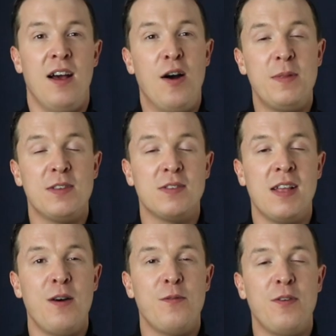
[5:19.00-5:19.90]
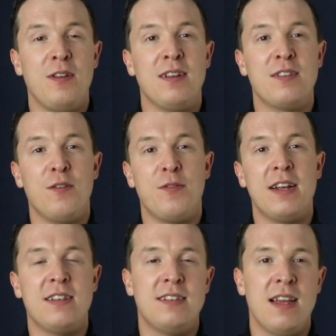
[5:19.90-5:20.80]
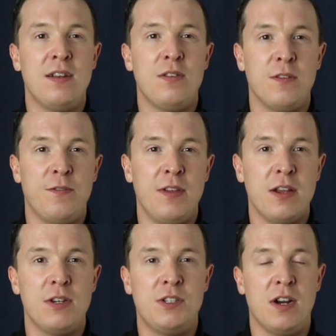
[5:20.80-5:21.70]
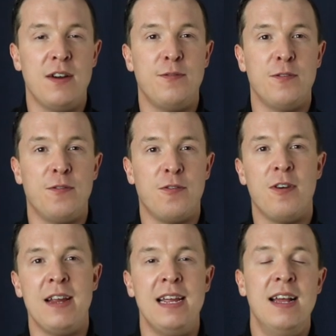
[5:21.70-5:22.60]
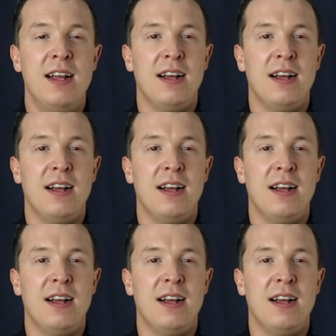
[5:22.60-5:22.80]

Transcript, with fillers: I hope this was helpful. Don't forget to download the fingering chart for free